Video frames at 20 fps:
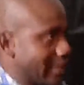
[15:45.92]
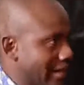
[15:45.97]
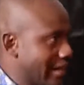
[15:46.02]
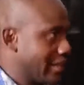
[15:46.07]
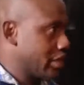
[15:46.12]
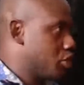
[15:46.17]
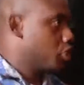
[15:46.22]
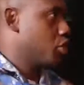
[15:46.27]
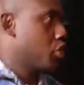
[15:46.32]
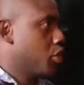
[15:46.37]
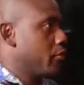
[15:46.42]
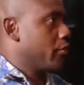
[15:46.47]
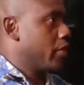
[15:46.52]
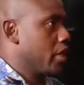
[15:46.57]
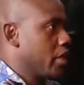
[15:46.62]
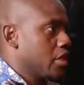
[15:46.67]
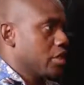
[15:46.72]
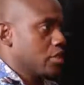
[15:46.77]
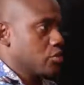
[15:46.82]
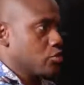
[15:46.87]
the
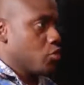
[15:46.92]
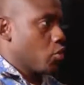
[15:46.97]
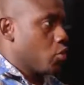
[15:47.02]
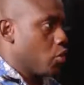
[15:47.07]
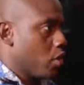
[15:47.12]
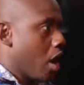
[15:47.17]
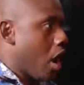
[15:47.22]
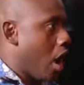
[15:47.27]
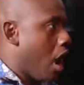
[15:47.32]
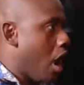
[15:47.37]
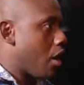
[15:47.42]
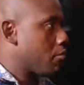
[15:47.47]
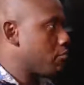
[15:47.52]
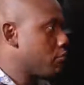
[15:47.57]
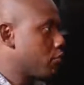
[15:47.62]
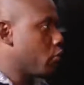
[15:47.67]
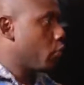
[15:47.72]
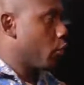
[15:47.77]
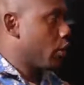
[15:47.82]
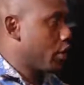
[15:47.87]
interior is so
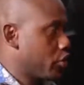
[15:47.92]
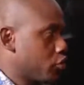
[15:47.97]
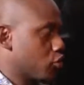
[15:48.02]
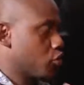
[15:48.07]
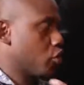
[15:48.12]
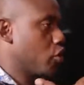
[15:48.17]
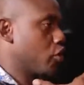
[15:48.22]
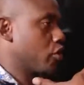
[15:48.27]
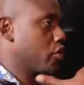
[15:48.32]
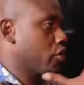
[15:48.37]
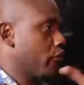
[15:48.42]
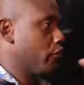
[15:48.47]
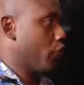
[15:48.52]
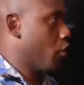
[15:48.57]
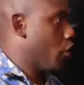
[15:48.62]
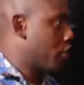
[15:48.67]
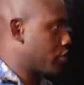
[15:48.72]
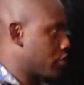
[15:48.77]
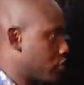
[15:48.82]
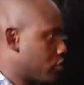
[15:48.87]
calm. When you talk, your
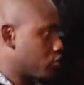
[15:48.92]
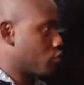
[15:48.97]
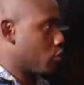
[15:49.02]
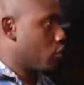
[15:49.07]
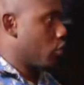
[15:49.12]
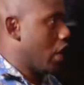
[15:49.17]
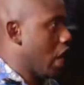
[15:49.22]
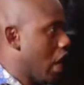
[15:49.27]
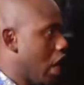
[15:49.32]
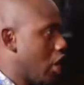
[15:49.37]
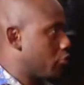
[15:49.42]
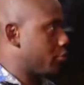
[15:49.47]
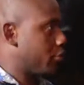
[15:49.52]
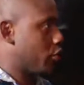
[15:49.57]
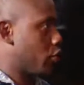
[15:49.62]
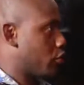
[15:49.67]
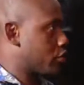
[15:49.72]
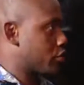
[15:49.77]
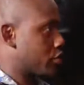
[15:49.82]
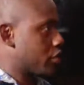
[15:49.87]
voice is so loud
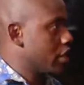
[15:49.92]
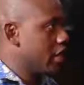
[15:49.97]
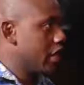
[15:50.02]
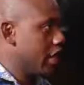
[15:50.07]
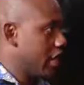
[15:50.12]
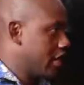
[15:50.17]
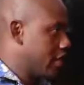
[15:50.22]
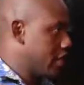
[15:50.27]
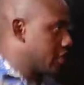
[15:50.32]
because it